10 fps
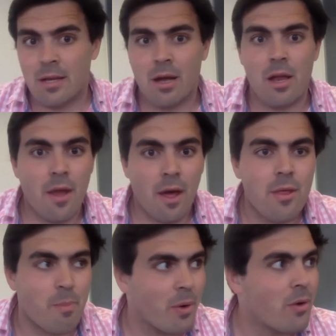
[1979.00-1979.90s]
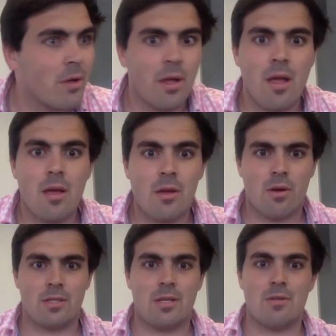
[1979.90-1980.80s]
another book.
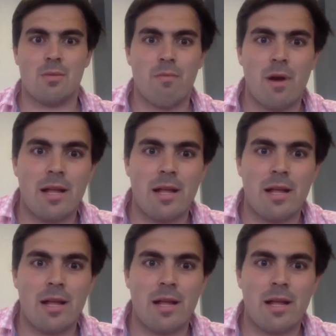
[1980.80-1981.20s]
God, it sounds like we're really